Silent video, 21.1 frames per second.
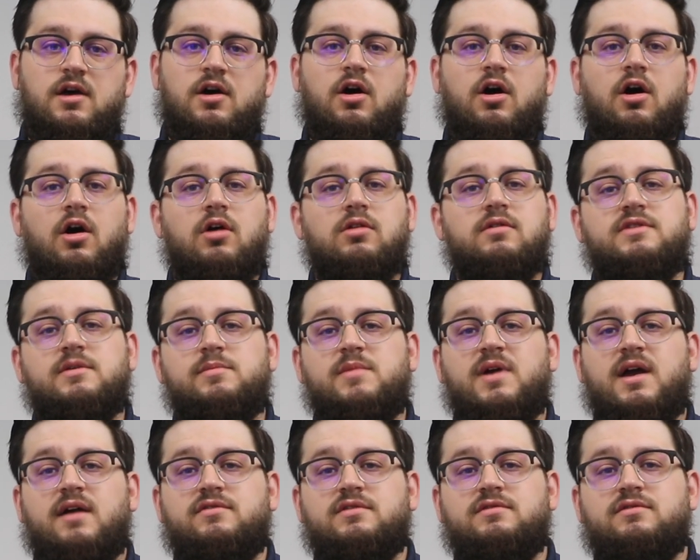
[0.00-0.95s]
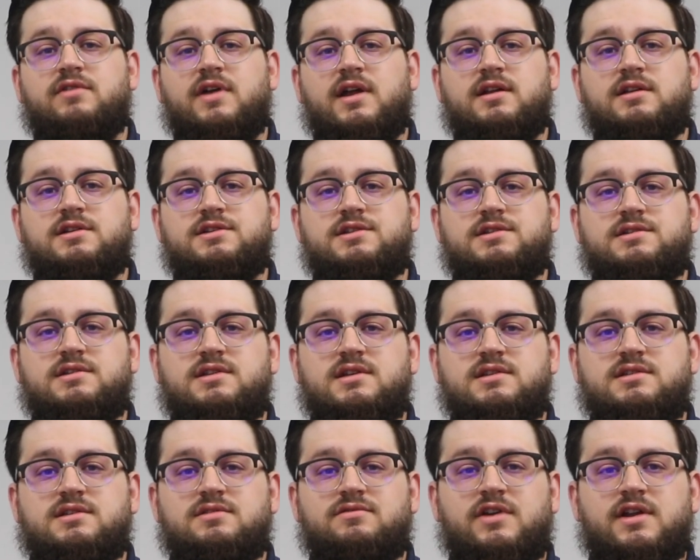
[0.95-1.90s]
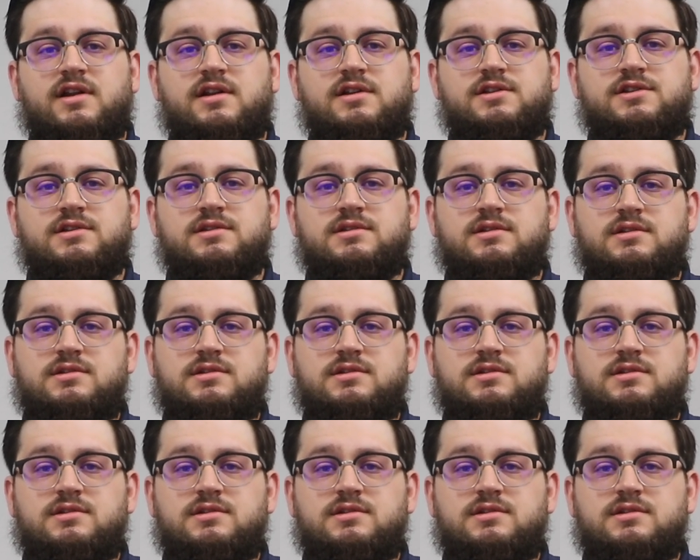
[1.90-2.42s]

All of them have advantages and disadvantages,